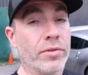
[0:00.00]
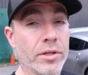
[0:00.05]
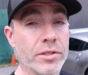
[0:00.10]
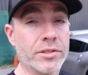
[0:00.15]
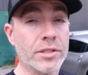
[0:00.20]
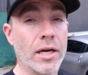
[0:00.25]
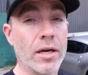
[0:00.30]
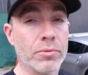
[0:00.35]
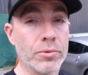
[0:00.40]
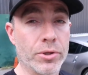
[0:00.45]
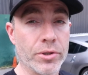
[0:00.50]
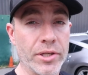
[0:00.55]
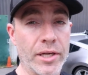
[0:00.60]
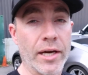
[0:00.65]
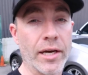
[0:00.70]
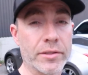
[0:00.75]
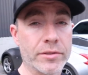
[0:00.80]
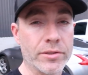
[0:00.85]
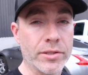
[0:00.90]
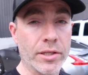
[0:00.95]
Things got really
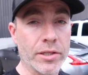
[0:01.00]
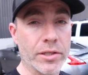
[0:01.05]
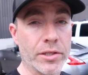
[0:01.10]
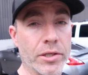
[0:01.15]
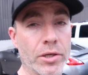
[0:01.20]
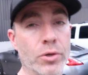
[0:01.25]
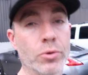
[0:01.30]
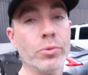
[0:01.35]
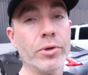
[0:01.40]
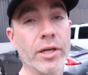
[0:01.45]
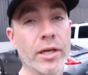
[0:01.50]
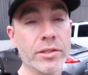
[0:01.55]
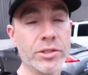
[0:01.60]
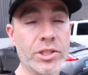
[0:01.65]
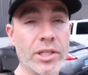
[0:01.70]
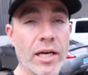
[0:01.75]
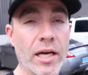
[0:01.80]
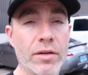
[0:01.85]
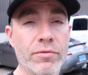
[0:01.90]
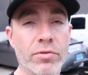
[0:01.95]
hectic. We had
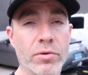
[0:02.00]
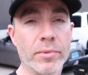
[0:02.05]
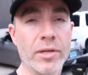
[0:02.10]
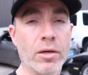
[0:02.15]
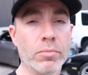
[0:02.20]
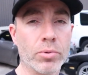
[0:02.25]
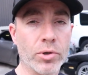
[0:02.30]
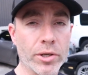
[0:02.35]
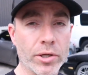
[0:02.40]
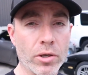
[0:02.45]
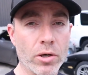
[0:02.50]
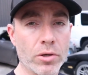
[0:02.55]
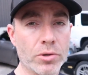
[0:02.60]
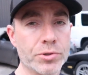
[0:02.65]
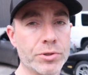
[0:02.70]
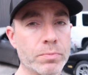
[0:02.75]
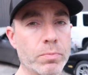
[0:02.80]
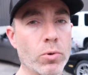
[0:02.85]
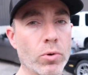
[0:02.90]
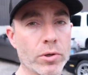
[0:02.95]
Chad from Outbreak
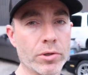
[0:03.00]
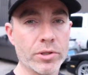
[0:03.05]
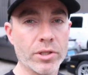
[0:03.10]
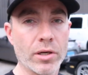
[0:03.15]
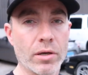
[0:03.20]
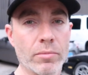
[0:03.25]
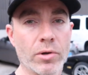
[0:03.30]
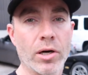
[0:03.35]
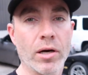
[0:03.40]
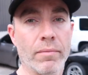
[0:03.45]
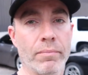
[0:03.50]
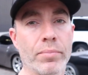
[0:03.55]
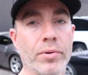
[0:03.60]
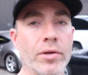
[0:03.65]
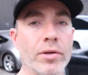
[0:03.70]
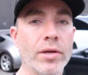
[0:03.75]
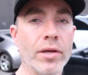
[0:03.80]
Auto Sport come up,